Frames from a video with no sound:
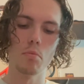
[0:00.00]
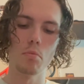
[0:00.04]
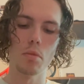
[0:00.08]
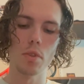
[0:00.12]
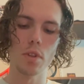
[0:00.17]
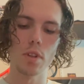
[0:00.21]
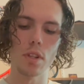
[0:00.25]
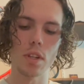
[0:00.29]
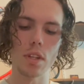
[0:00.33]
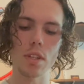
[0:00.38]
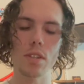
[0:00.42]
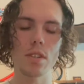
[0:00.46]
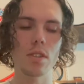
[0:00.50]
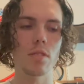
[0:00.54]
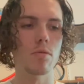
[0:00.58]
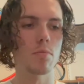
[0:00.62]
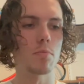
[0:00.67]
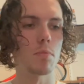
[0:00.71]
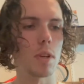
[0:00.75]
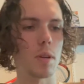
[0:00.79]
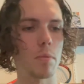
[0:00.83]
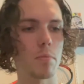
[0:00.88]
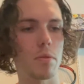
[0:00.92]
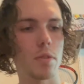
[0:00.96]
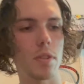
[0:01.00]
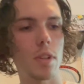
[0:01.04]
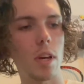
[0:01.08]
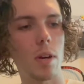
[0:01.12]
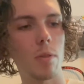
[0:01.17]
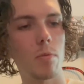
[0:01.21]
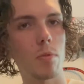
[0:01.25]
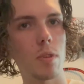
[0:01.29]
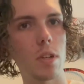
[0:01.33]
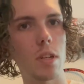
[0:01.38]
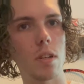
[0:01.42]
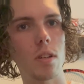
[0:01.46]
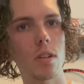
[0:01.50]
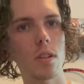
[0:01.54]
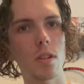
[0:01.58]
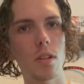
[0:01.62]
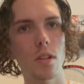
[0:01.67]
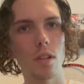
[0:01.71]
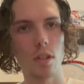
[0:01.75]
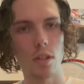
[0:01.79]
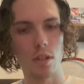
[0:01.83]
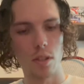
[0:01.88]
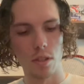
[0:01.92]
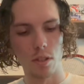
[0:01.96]
of paper. That way,
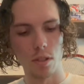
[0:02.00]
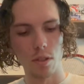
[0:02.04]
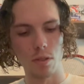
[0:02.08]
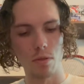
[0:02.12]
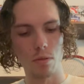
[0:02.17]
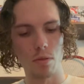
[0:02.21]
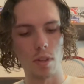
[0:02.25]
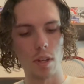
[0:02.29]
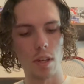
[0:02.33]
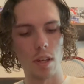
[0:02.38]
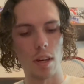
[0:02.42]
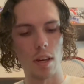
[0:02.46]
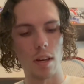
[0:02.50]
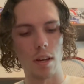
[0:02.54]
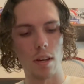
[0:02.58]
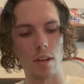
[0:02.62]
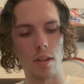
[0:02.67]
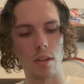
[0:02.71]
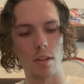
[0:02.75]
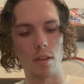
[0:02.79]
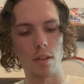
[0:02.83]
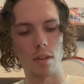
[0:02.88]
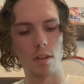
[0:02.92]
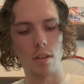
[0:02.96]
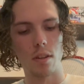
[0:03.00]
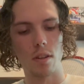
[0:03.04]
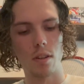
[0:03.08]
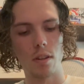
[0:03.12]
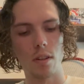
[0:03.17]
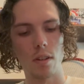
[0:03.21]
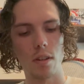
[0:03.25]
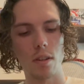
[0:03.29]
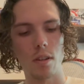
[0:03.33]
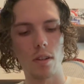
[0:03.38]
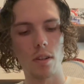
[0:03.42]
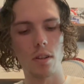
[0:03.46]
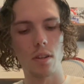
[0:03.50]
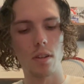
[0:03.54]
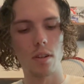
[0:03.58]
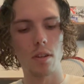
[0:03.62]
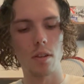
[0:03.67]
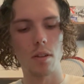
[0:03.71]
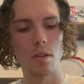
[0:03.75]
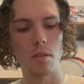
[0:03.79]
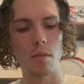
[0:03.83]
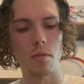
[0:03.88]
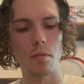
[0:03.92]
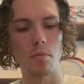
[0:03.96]
you can
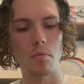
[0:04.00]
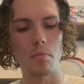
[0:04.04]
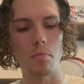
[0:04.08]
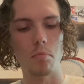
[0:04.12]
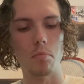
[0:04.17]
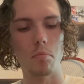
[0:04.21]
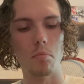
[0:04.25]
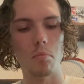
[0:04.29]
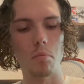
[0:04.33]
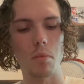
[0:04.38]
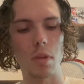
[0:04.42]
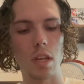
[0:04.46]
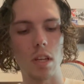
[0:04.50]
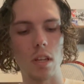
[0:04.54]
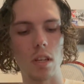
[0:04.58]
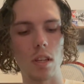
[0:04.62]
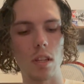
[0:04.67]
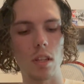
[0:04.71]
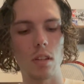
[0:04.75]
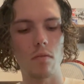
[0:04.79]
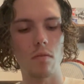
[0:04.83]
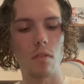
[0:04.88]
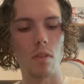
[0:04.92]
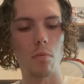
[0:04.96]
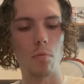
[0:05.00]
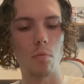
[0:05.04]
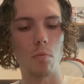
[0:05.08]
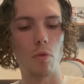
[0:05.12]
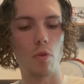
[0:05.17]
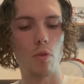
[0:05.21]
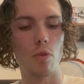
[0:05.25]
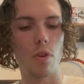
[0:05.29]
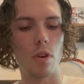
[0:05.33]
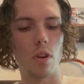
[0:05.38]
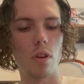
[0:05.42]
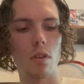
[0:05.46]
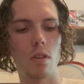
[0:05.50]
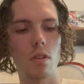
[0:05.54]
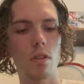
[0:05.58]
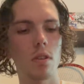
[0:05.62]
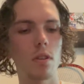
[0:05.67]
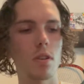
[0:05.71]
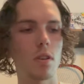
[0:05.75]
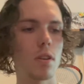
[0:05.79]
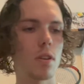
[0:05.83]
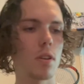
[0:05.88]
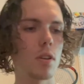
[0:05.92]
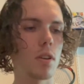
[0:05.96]
make even more.
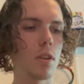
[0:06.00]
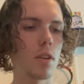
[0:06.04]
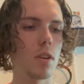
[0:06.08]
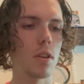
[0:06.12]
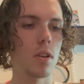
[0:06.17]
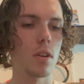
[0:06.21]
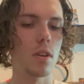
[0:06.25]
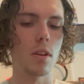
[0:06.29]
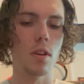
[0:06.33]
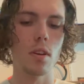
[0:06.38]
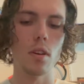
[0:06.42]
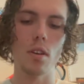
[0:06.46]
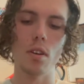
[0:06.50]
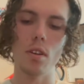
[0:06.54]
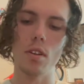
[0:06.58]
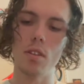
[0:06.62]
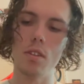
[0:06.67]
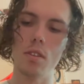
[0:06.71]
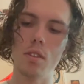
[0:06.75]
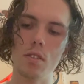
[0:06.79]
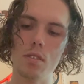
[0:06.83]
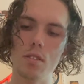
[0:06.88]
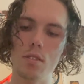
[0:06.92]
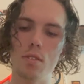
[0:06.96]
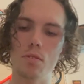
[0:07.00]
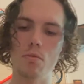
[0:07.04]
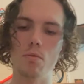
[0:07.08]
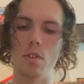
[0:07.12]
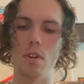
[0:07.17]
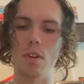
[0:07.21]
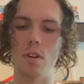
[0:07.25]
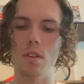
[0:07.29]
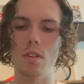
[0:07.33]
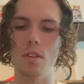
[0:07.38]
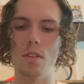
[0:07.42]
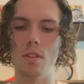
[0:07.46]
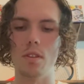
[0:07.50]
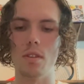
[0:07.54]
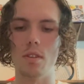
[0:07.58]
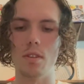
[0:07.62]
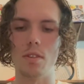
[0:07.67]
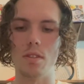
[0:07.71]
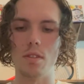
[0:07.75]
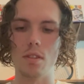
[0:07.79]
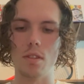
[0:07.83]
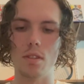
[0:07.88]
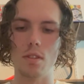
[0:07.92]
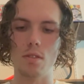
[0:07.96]
Because you want this
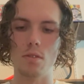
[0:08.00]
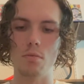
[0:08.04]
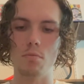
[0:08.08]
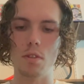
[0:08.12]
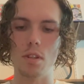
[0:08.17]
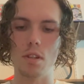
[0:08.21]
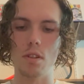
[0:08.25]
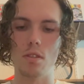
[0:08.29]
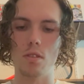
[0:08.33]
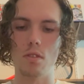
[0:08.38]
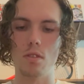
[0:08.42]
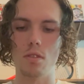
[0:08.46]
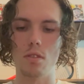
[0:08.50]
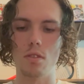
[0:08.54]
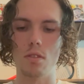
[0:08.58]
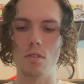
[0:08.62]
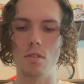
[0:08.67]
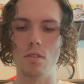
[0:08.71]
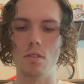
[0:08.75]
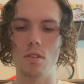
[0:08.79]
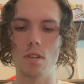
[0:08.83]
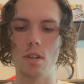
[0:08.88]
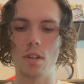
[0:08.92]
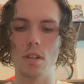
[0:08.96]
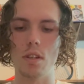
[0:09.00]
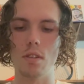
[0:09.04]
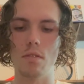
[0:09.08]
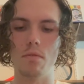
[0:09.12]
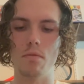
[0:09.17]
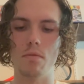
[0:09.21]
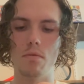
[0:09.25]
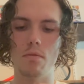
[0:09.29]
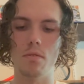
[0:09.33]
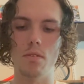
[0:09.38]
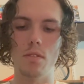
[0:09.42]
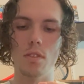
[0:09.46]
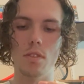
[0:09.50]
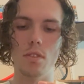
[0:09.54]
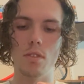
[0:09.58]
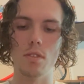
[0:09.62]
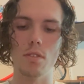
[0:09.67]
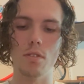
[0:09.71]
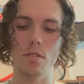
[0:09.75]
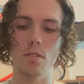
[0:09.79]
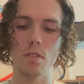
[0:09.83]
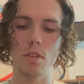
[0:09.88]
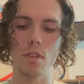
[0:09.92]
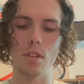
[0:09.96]
thing to be long, and if
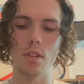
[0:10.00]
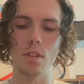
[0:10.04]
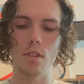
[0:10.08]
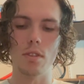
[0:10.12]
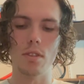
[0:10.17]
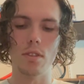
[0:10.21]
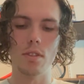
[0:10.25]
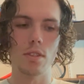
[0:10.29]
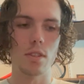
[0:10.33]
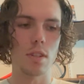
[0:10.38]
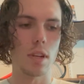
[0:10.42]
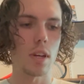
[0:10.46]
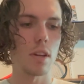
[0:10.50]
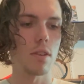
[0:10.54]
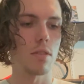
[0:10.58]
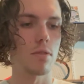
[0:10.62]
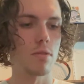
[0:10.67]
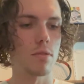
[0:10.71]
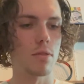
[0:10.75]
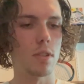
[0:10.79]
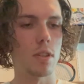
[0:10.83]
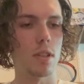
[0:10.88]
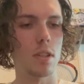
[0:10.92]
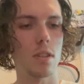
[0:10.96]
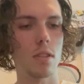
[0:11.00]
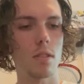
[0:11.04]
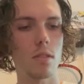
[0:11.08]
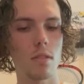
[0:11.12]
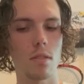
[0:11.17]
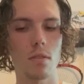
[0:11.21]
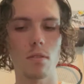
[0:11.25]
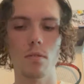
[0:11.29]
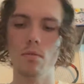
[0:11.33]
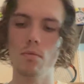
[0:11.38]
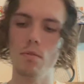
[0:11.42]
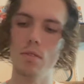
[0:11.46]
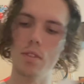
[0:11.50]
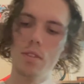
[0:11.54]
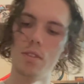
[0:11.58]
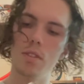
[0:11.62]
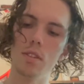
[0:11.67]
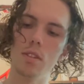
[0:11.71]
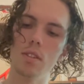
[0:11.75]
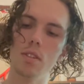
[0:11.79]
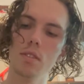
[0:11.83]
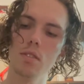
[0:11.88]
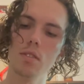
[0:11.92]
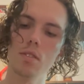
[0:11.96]
you can decorate with
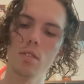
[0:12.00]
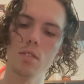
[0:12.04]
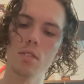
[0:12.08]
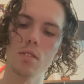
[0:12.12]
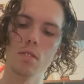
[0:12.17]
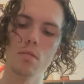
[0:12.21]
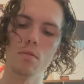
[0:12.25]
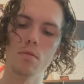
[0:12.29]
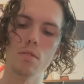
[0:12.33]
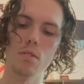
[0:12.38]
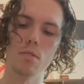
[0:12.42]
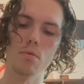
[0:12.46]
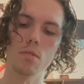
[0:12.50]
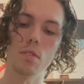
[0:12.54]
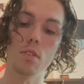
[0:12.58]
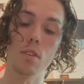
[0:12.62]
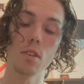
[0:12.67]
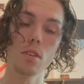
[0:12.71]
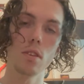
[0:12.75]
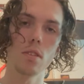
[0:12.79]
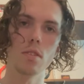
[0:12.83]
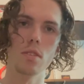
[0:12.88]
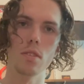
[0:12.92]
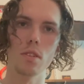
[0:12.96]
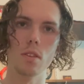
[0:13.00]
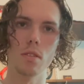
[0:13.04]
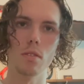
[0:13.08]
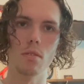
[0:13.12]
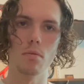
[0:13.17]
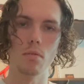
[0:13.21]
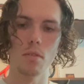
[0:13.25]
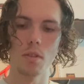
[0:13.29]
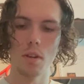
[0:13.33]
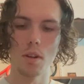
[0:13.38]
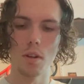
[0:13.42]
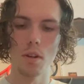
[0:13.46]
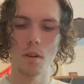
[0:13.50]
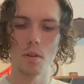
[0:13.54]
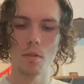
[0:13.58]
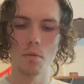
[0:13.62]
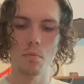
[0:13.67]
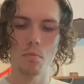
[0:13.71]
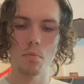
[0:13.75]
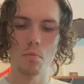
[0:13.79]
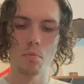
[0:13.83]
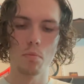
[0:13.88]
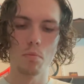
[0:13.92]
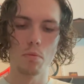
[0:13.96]
these if you want. You can
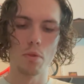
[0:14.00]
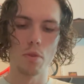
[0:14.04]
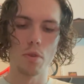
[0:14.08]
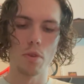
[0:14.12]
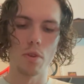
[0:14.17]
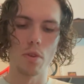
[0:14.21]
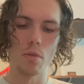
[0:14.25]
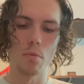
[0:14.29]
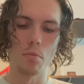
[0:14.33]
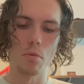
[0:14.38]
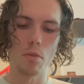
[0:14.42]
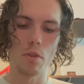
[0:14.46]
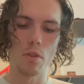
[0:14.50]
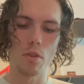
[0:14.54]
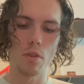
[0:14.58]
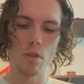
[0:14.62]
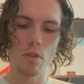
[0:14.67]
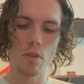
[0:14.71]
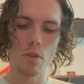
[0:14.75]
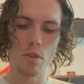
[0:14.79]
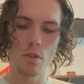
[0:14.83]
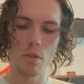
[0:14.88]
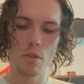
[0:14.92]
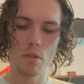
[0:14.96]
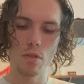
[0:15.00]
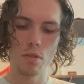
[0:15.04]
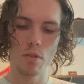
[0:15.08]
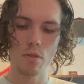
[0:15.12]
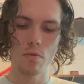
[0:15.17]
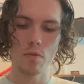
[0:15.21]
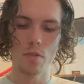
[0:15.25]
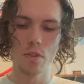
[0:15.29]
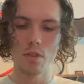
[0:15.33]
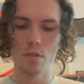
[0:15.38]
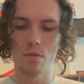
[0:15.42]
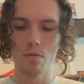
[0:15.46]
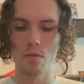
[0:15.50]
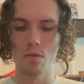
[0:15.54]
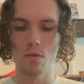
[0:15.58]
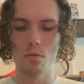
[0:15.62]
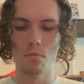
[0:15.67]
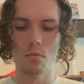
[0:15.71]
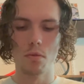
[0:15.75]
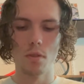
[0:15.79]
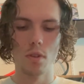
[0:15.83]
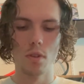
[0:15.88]
put them all over your room